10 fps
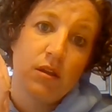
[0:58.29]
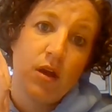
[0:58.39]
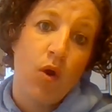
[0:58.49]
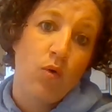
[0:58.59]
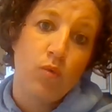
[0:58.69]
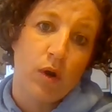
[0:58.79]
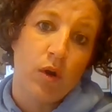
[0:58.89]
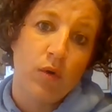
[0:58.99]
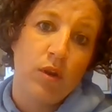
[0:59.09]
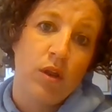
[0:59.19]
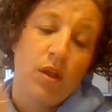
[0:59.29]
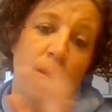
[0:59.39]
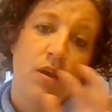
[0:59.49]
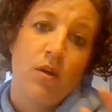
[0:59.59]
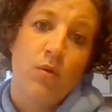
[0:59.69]
Old World
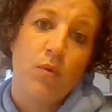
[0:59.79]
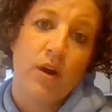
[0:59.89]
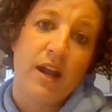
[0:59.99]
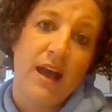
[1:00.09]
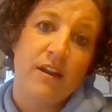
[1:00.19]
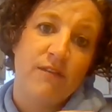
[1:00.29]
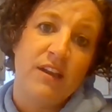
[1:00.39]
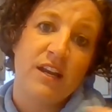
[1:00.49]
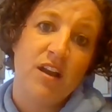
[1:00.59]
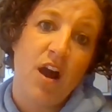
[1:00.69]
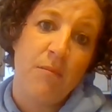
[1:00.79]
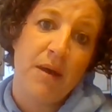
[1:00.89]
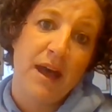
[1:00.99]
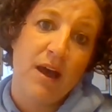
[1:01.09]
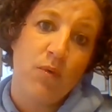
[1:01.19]
were kind of in
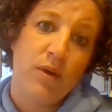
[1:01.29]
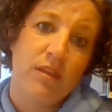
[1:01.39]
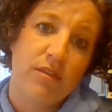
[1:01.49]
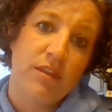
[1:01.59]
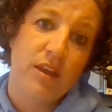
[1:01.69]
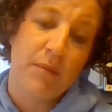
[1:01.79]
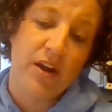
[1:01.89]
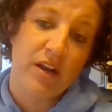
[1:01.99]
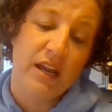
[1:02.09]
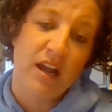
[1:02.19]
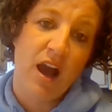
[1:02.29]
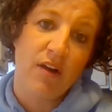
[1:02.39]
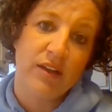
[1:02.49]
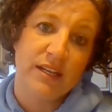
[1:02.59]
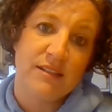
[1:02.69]
combat with the American
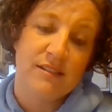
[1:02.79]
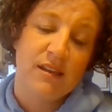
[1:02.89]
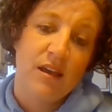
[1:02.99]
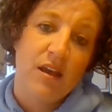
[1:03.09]
colonies.